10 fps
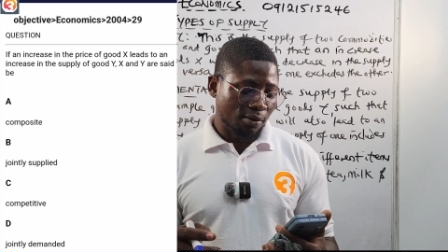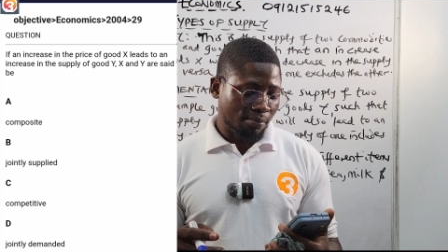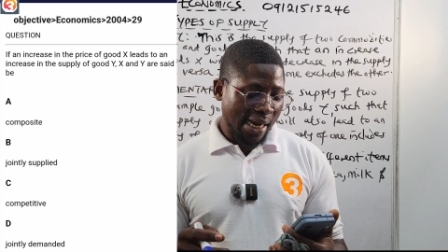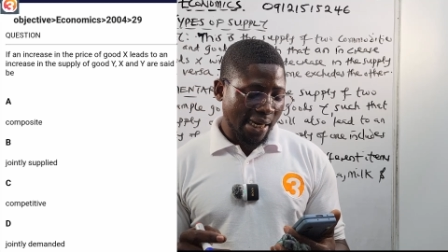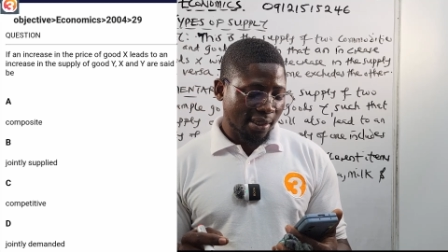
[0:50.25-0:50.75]

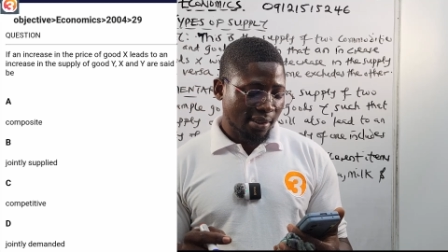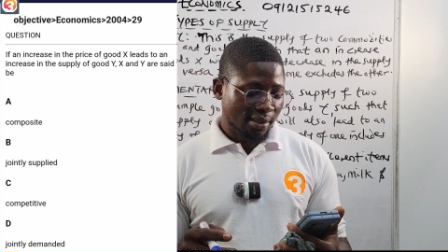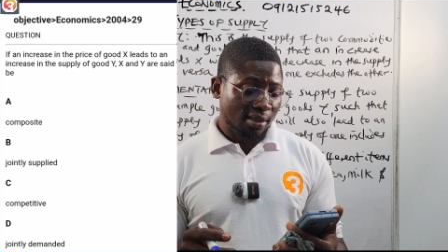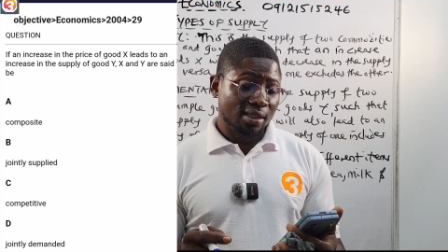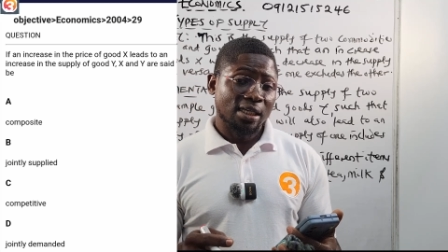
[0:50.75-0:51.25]
supplied,
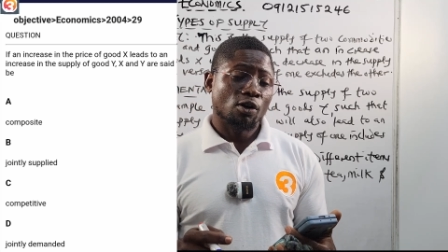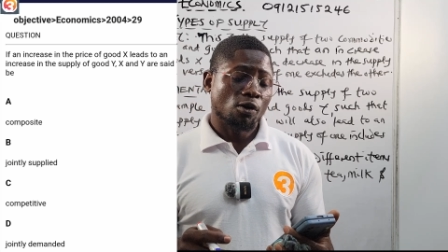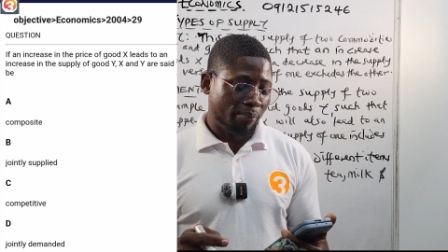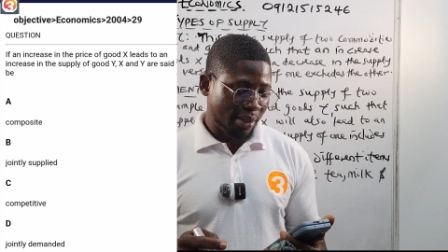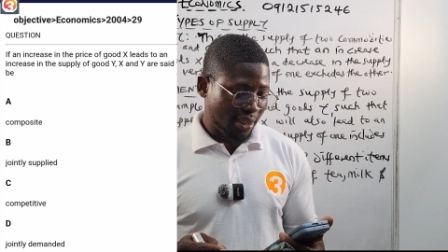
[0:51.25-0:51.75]
C says
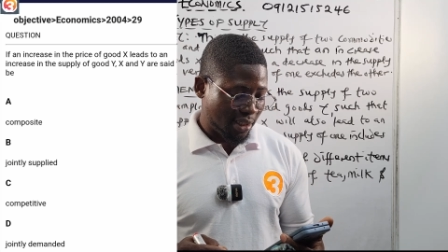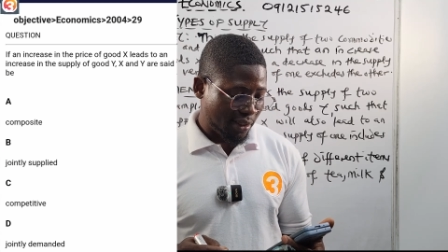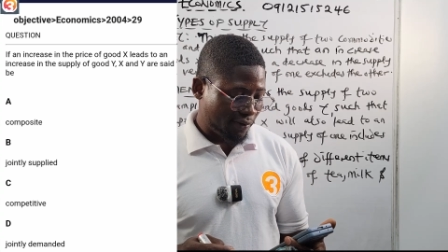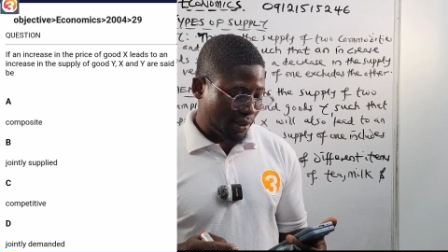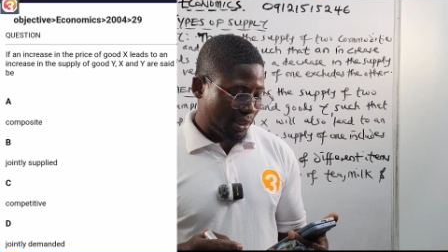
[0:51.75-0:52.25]

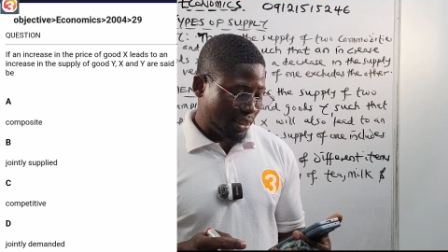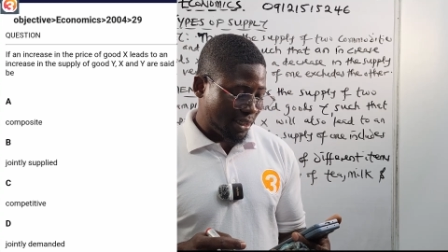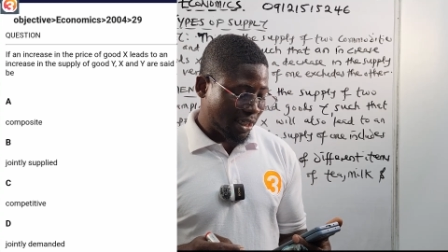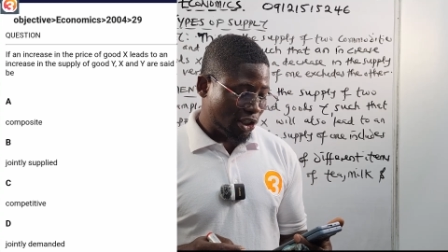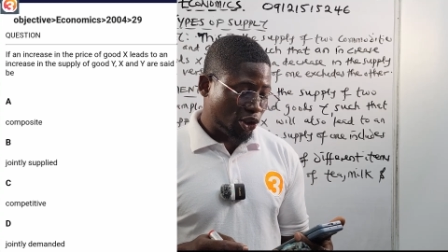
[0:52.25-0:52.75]
competitive, D
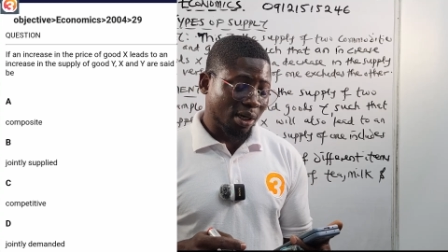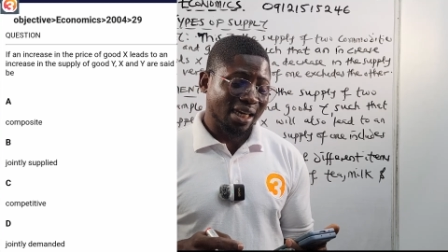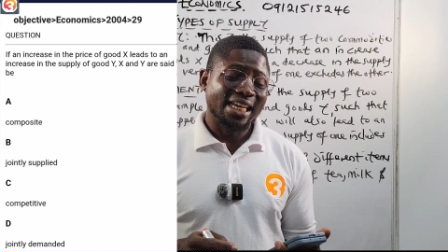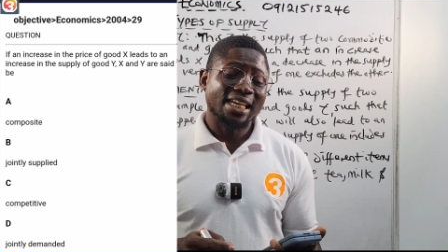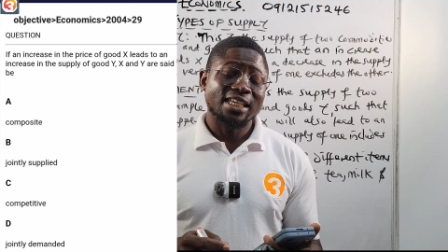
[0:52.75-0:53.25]
says
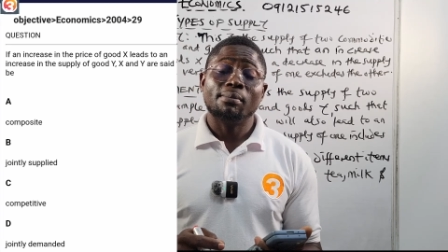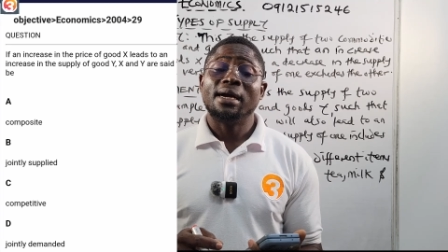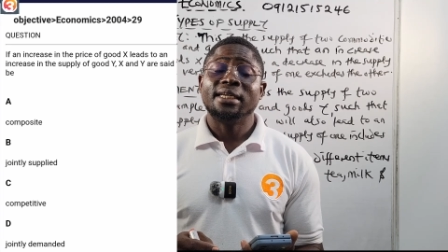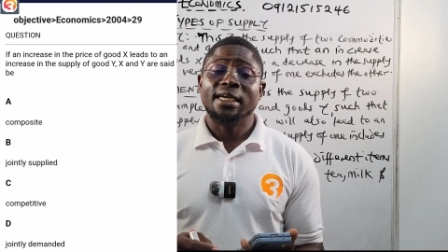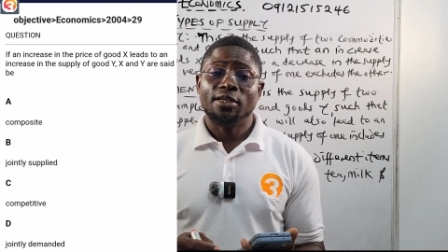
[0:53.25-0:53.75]
jointly
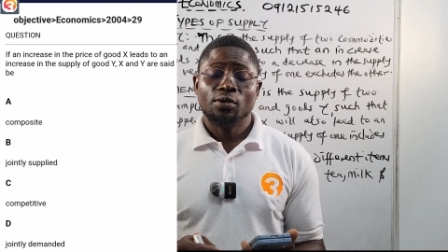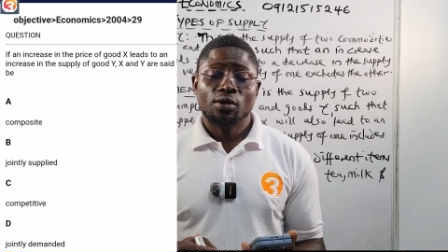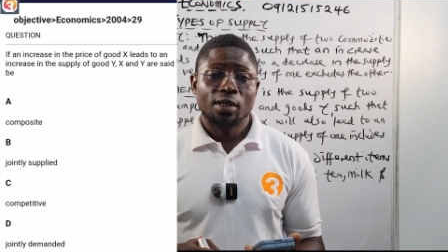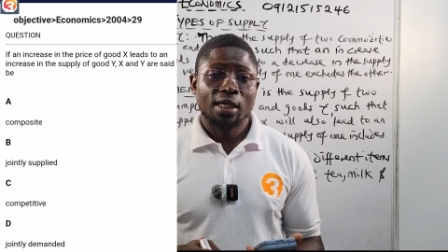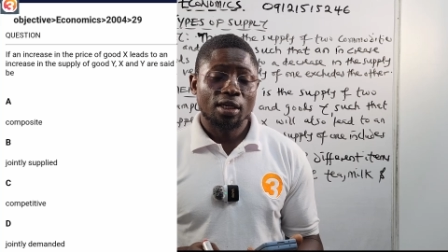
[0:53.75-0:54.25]
demanded.
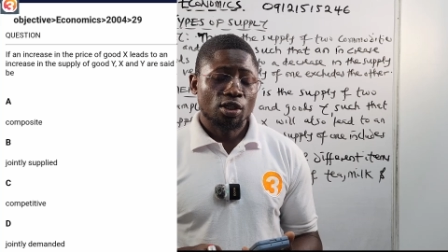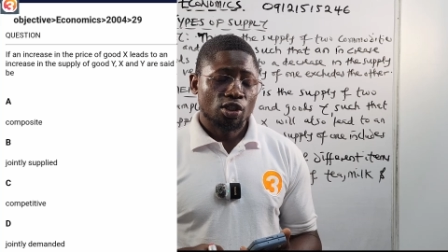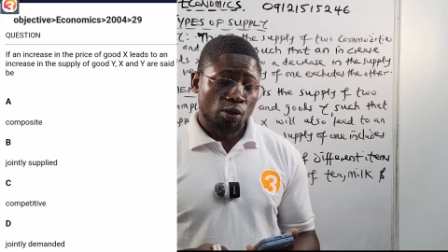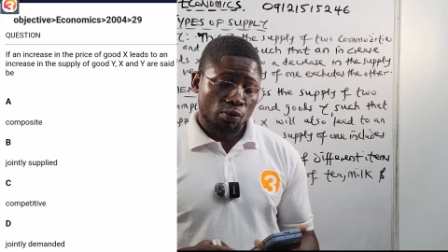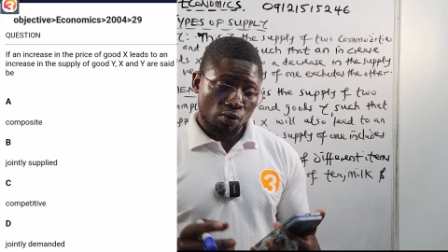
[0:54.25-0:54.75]
Okay,
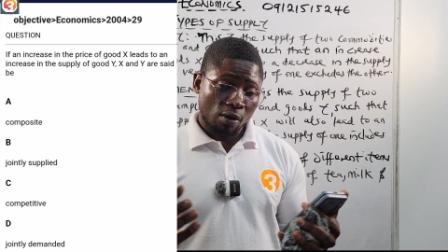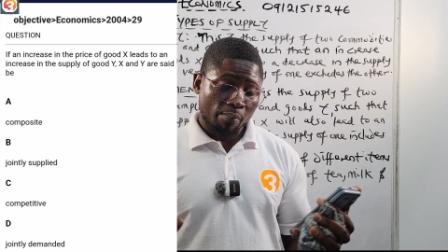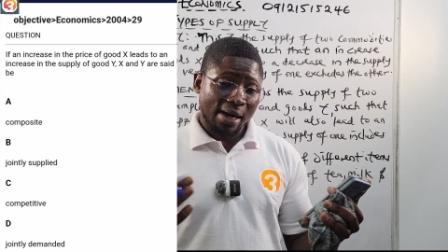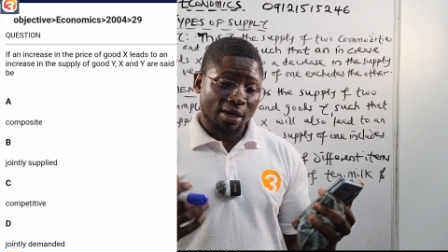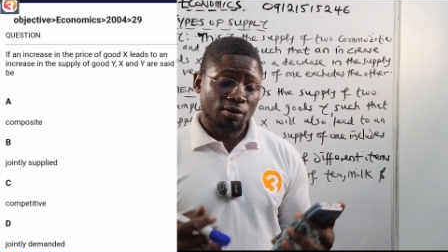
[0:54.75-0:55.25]
so we'll
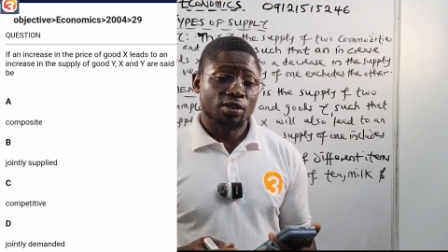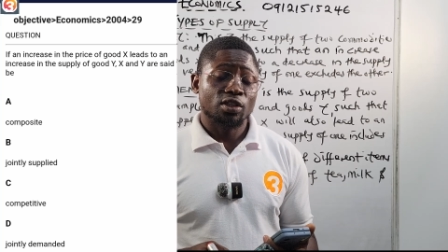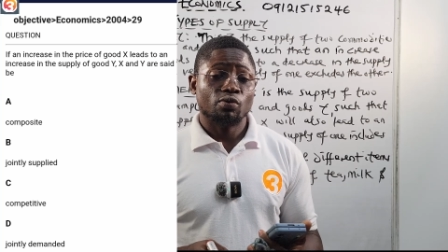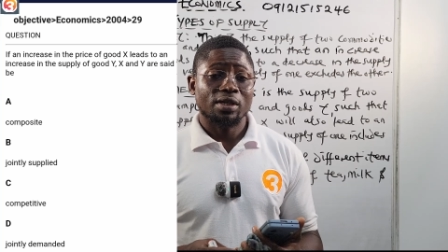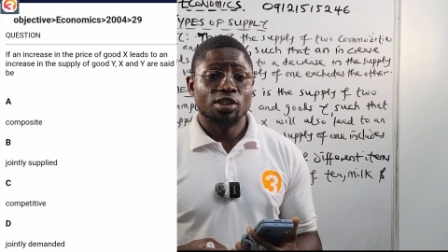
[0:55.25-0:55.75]
come back to
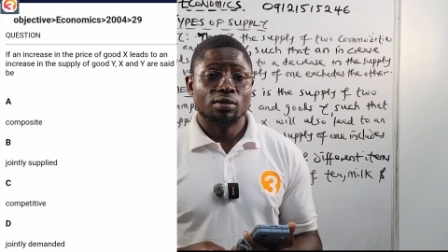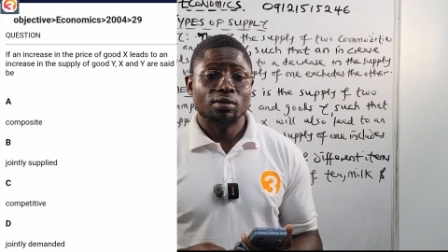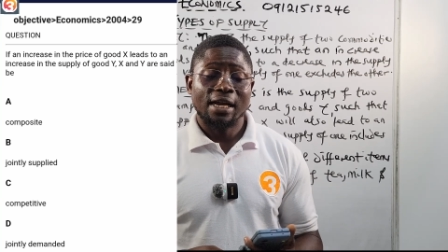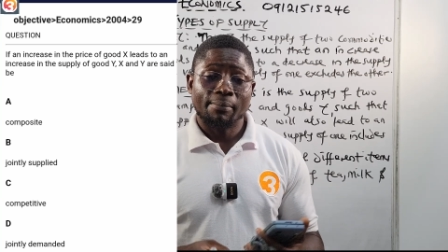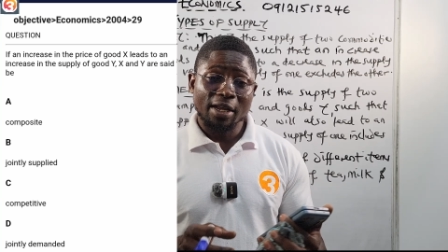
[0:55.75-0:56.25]
this
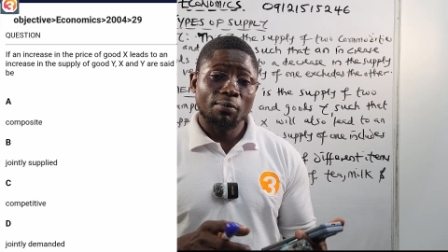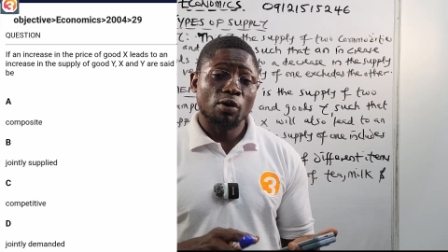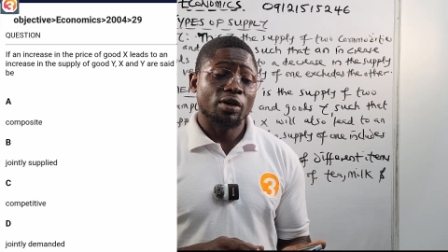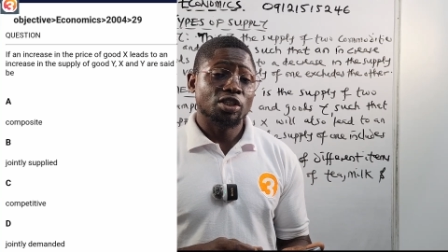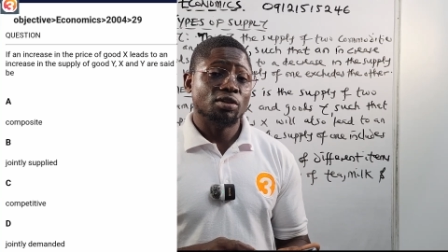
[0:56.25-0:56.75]
question and many
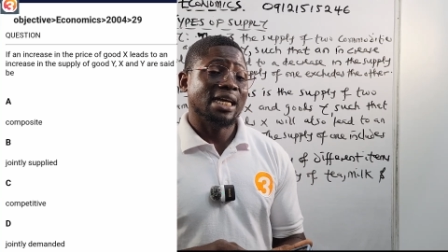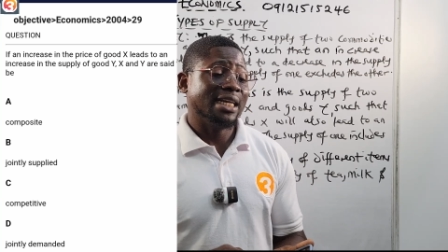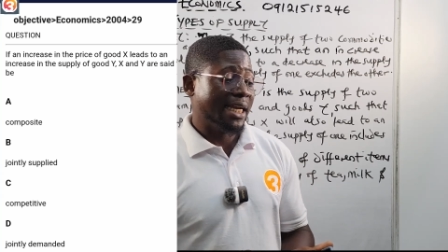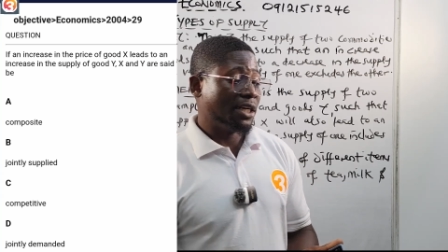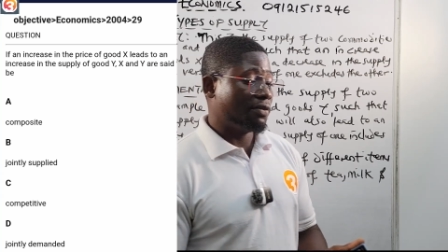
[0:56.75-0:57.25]
more questions at
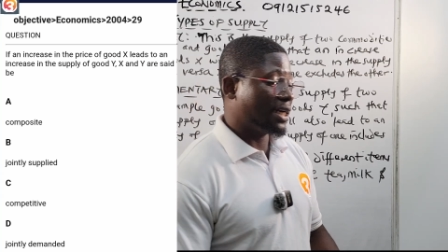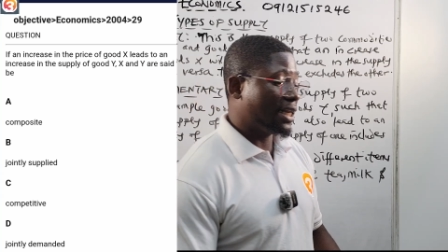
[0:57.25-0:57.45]
the end of the